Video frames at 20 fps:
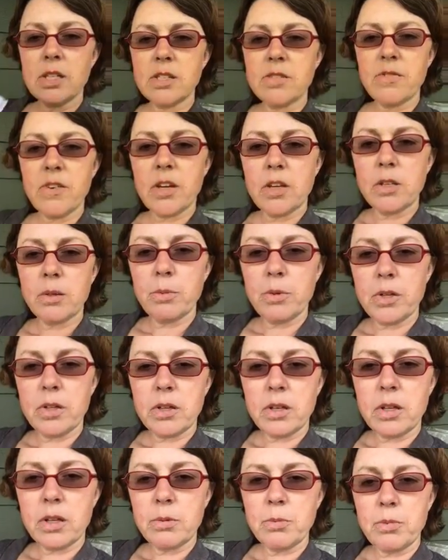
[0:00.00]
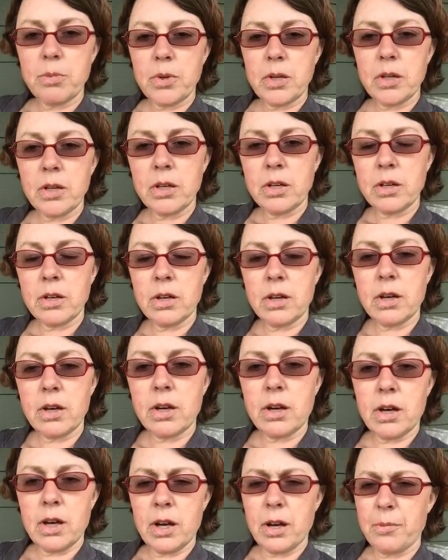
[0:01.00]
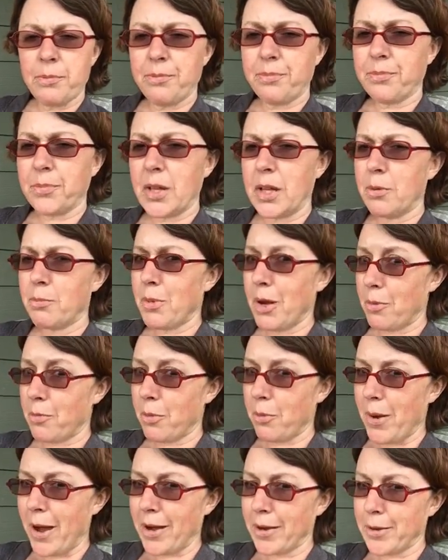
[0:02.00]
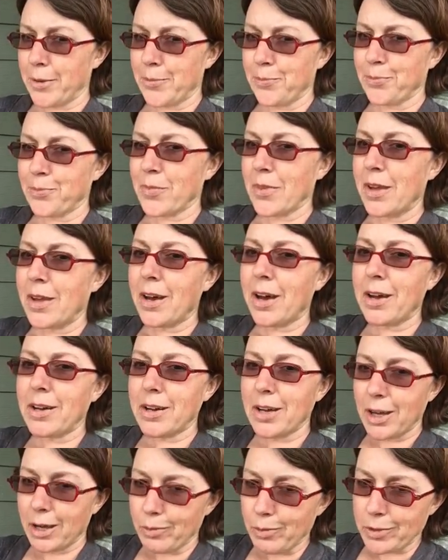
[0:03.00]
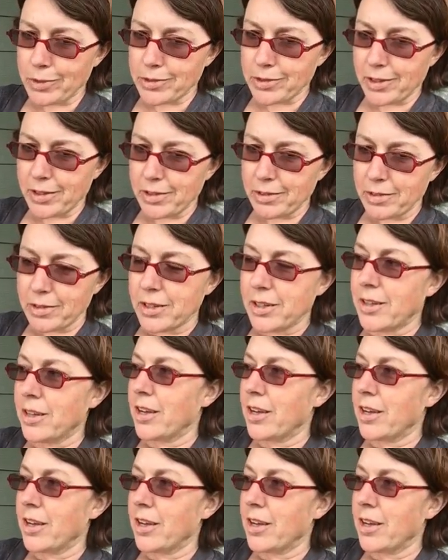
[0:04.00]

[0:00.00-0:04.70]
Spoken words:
is available on in paperback on Amazon.